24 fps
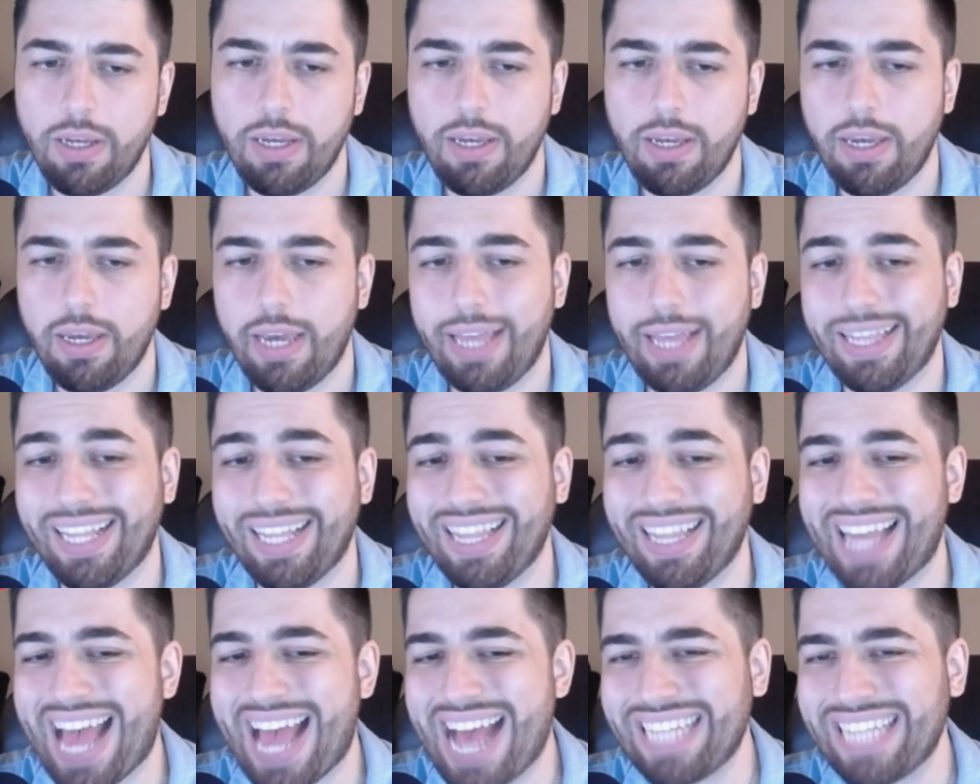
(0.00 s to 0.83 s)
And the
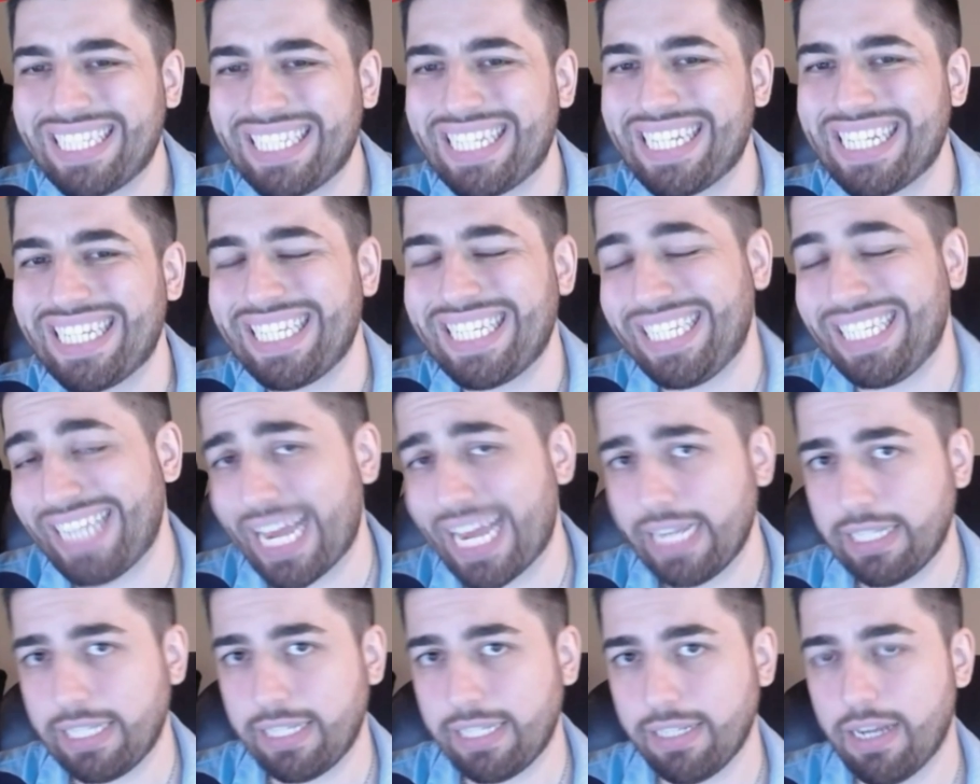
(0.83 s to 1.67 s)
last
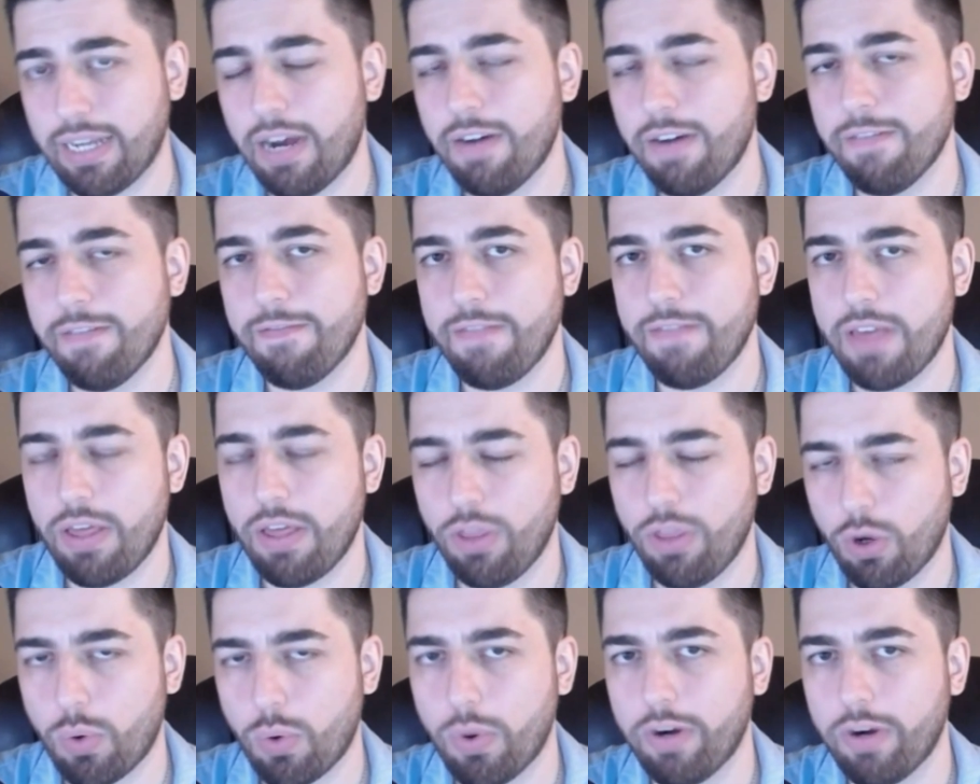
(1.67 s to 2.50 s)
set of
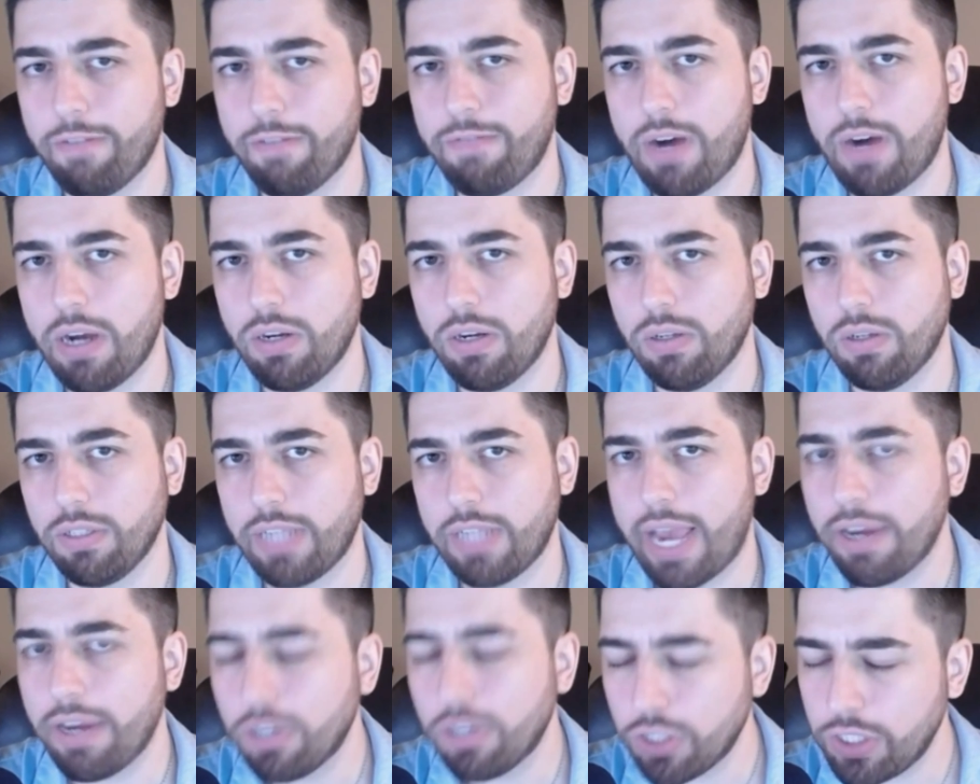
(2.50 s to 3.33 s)
the quarterfinals,
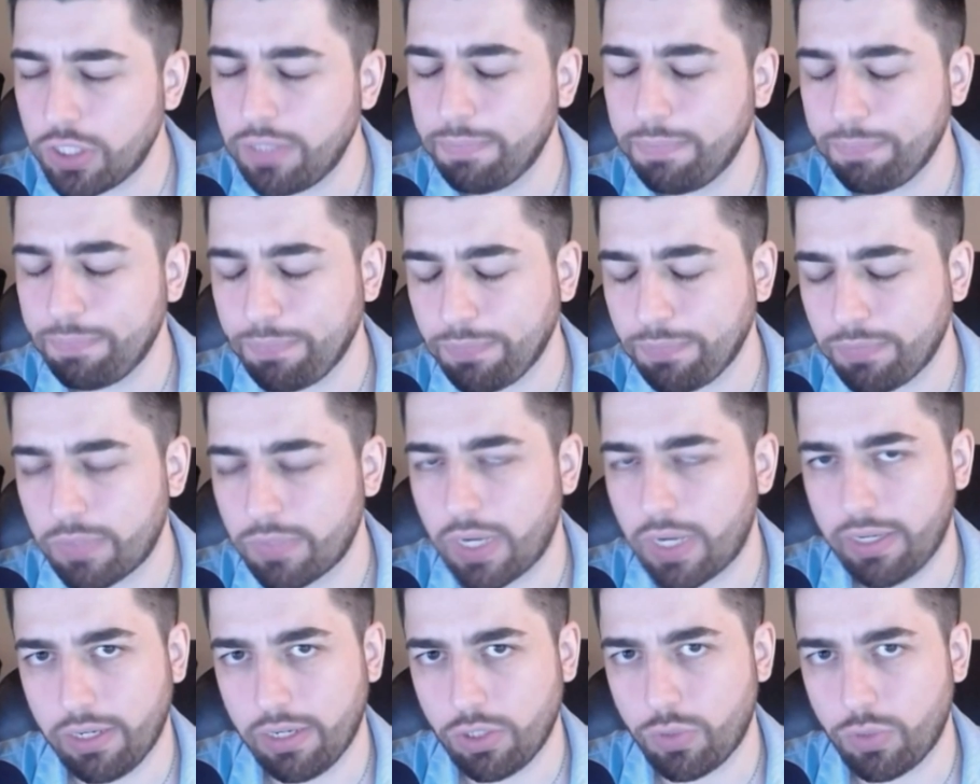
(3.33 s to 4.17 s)
Energy
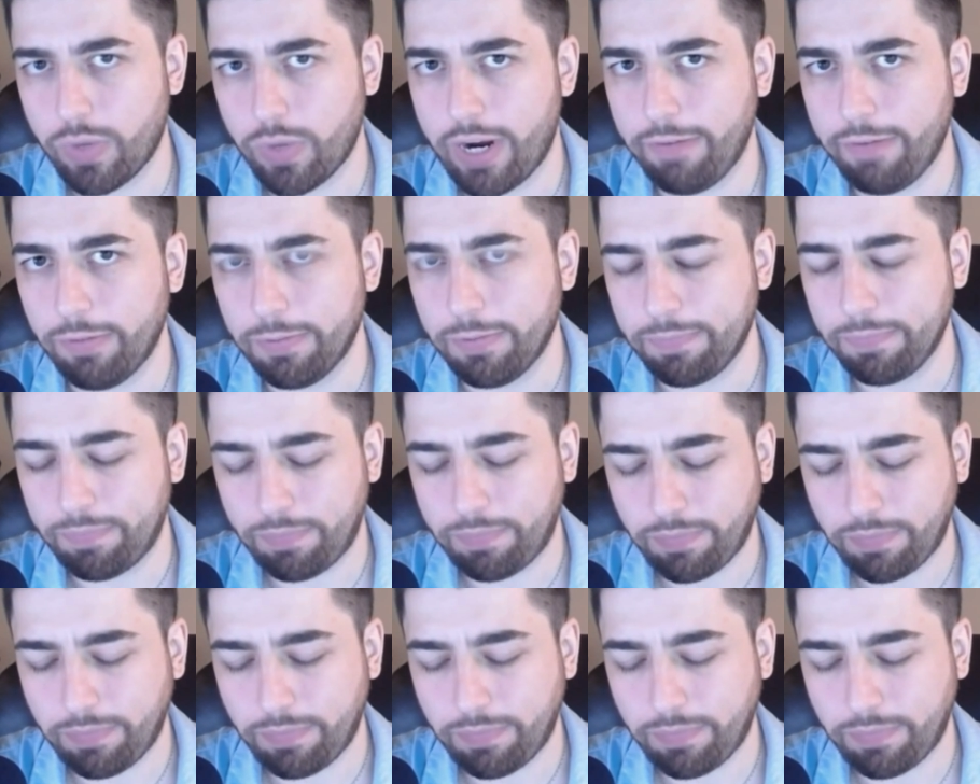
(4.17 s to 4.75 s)
against Rival.